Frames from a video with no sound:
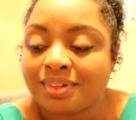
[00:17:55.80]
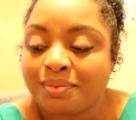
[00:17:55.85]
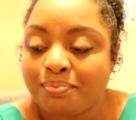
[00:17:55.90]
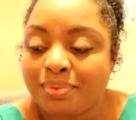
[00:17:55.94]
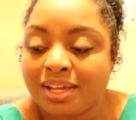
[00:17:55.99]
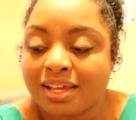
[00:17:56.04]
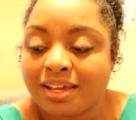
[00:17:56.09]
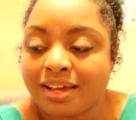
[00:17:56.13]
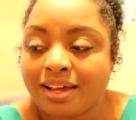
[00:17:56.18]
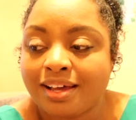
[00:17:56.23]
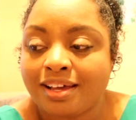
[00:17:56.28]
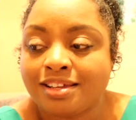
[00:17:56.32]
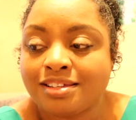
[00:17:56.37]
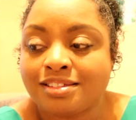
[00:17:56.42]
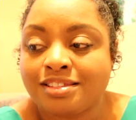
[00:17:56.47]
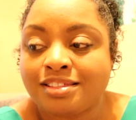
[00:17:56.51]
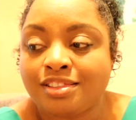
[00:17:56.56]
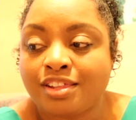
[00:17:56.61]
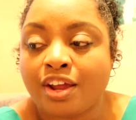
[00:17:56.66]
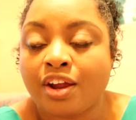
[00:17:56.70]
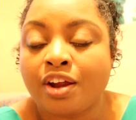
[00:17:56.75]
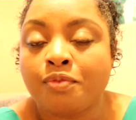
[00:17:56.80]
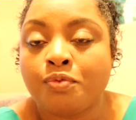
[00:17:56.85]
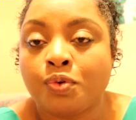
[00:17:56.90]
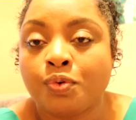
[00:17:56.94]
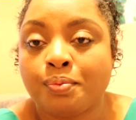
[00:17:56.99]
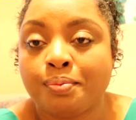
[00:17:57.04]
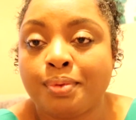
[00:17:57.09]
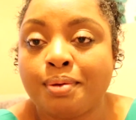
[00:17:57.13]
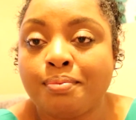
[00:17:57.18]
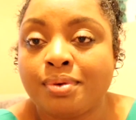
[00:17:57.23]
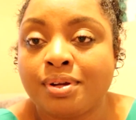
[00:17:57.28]
because
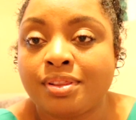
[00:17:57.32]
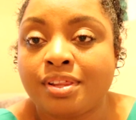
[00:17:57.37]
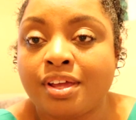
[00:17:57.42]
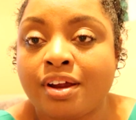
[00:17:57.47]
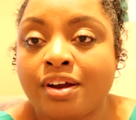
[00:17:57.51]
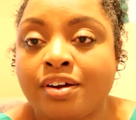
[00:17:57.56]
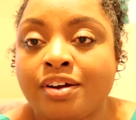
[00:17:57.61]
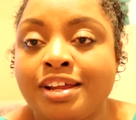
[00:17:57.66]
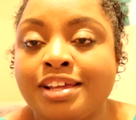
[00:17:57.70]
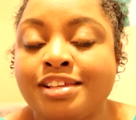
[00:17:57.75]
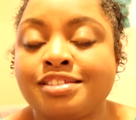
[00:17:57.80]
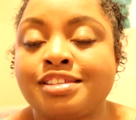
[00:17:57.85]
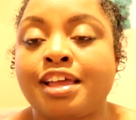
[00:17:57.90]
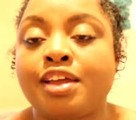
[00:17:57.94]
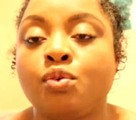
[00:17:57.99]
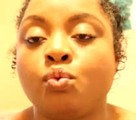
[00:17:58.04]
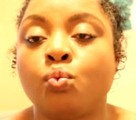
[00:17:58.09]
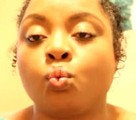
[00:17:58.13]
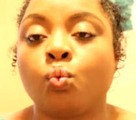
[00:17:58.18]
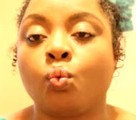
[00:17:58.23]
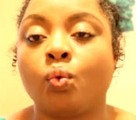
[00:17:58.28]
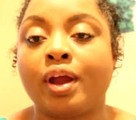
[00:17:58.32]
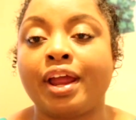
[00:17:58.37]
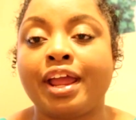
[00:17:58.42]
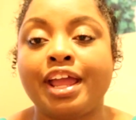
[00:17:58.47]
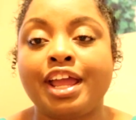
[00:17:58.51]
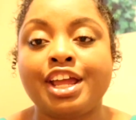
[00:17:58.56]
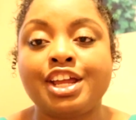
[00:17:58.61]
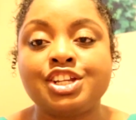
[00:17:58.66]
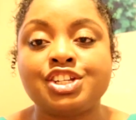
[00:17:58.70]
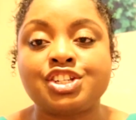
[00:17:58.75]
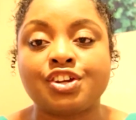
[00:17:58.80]
remember, there is a
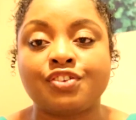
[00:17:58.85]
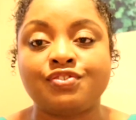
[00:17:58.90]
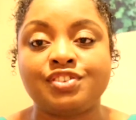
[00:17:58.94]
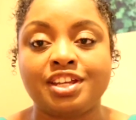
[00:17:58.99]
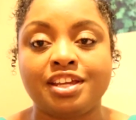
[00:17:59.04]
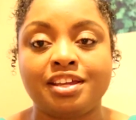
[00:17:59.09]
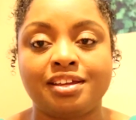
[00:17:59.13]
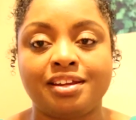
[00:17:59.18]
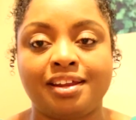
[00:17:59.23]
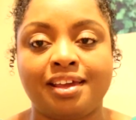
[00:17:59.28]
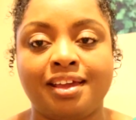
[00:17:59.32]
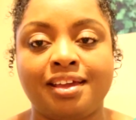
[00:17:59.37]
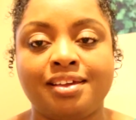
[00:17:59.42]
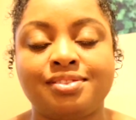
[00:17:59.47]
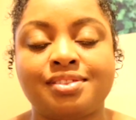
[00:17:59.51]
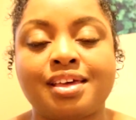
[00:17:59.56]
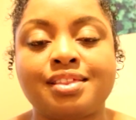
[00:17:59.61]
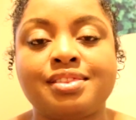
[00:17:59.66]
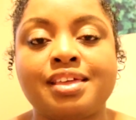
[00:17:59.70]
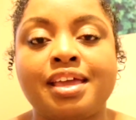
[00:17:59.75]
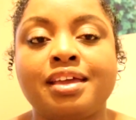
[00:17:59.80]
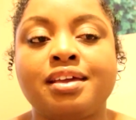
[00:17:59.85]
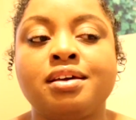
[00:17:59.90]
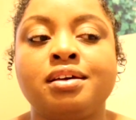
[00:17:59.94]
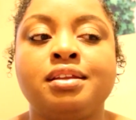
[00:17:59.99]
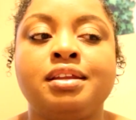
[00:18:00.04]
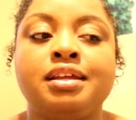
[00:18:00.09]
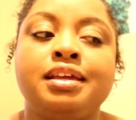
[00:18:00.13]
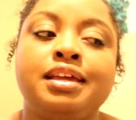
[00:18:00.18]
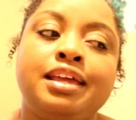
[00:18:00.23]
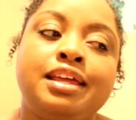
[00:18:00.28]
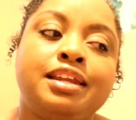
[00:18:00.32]
range of DNA that they could
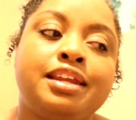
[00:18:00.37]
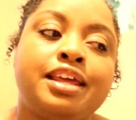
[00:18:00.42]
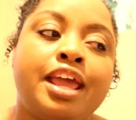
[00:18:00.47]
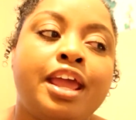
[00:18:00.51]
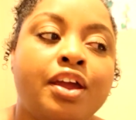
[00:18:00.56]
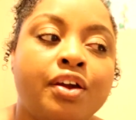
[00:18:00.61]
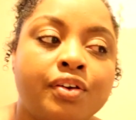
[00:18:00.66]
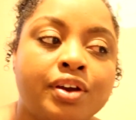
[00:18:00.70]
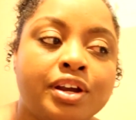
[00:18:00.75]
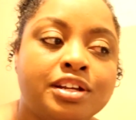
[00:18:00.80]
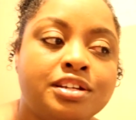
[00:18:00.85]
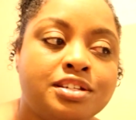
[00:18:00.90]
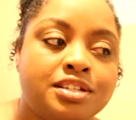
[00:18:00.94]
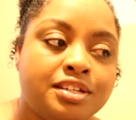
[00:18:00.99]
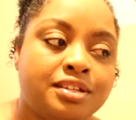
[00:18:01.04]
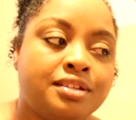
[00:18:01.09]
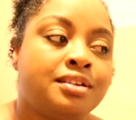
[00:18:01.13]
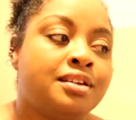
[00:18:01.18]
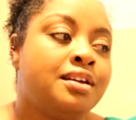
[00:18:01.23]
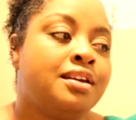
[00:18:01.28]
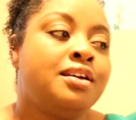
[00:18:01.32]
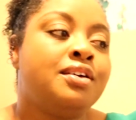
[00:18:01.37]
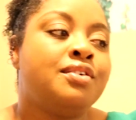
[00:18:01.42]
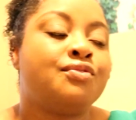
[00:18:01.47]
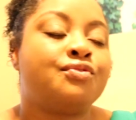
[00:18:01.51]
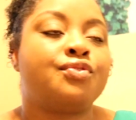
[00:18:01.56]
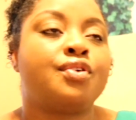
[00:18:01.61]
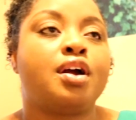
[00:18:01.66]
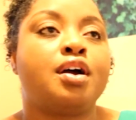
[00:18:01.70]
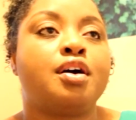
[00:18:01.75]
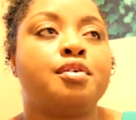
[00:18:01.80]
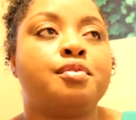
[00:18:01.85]
inherit
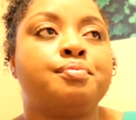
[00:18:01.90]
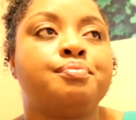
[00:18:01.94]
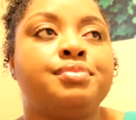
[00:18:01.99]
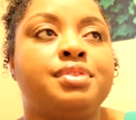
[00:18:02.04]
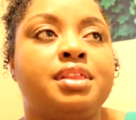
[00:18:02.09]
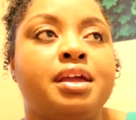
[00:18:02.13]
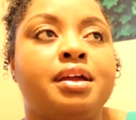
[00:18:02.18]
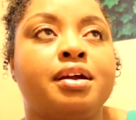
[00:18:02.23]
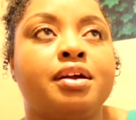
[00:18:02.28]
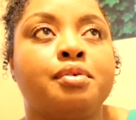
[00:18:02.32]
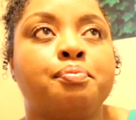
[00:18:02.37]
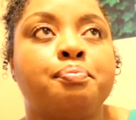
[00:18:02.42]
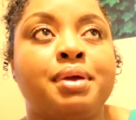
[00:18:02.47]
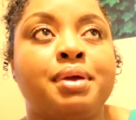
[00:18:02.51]
from their